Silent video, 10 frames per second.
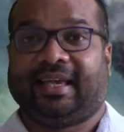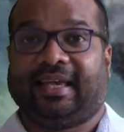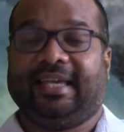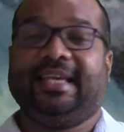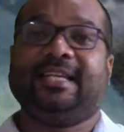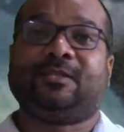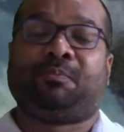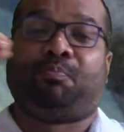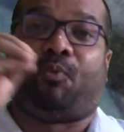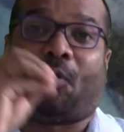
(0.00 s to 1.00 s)
is
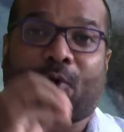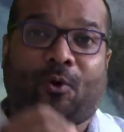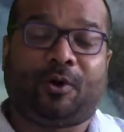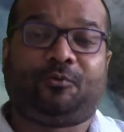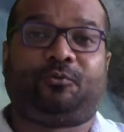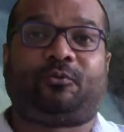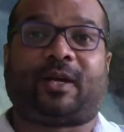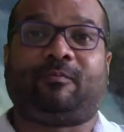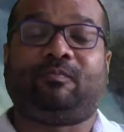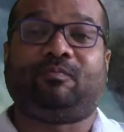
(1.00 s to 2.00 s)
borrowed
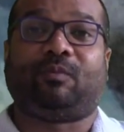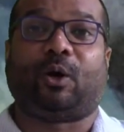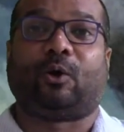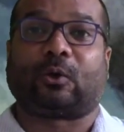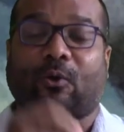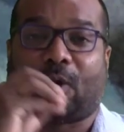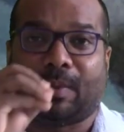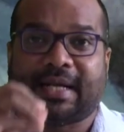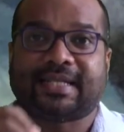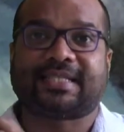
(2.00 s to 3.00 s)
from
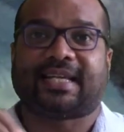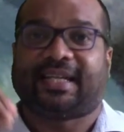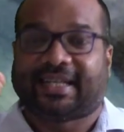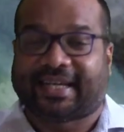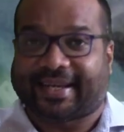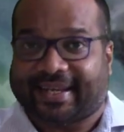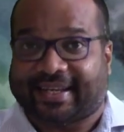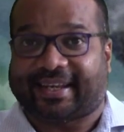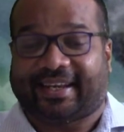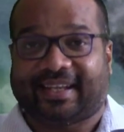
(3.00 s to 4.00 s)
Romans and
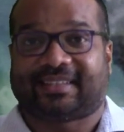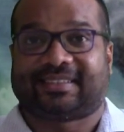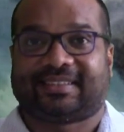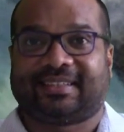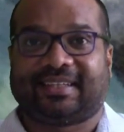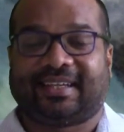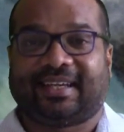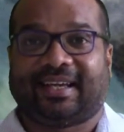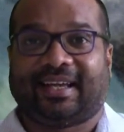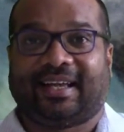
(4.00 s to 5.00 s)
Greeks,
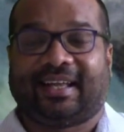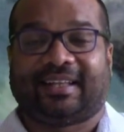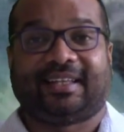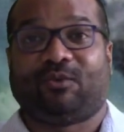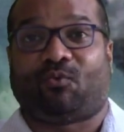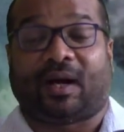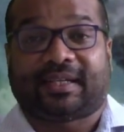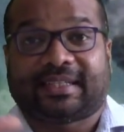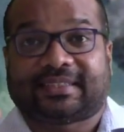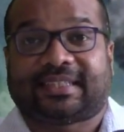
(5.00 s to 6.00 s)
then
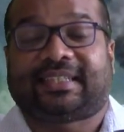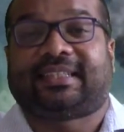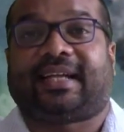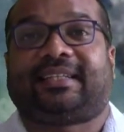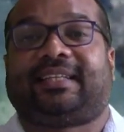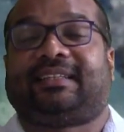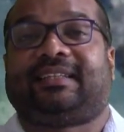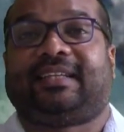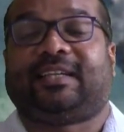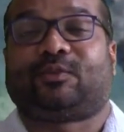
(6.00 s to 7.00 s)
what is it that
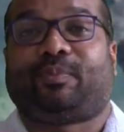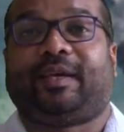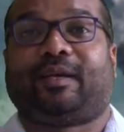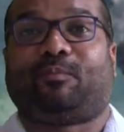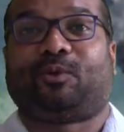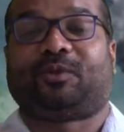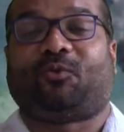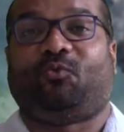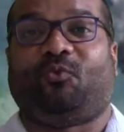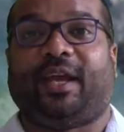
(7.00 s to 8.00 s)
they speak about the
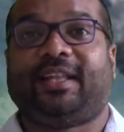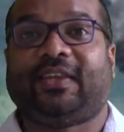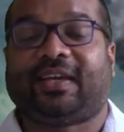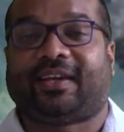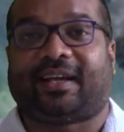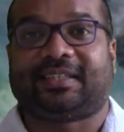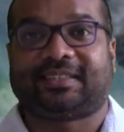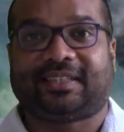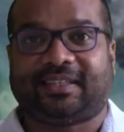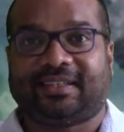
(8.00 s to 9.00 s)
Vedic
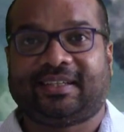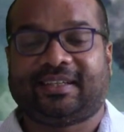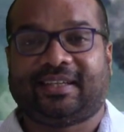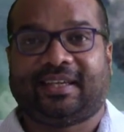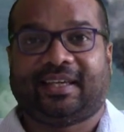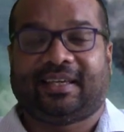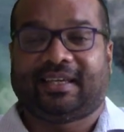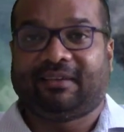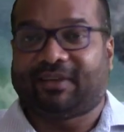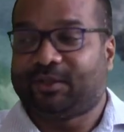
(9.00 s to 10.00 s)
culture?
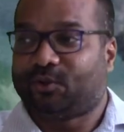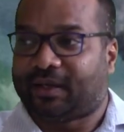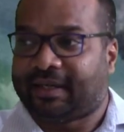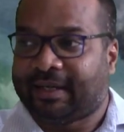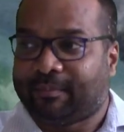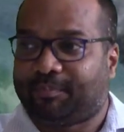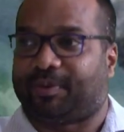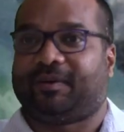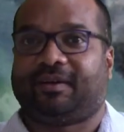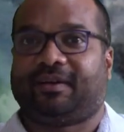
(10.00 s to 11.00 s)
Even your limb,
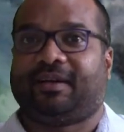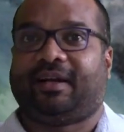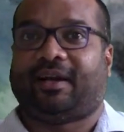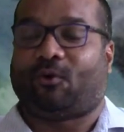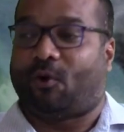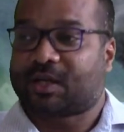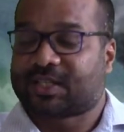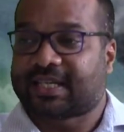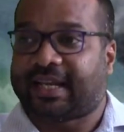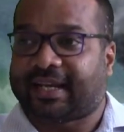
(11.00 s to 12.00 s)

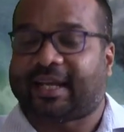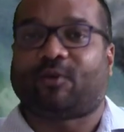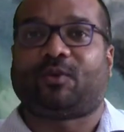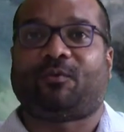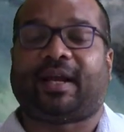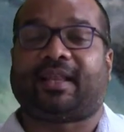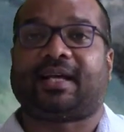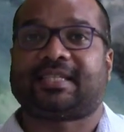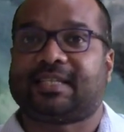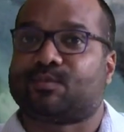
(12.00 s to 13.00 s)
auxiliary of the
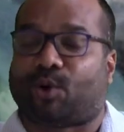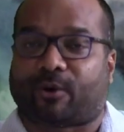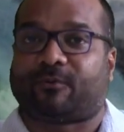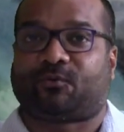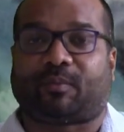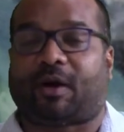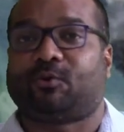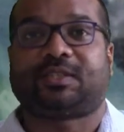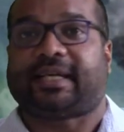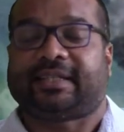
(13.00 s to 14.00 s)
Vedas, is borrowed from
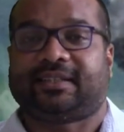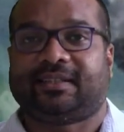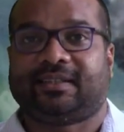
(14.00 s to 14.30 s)
outside.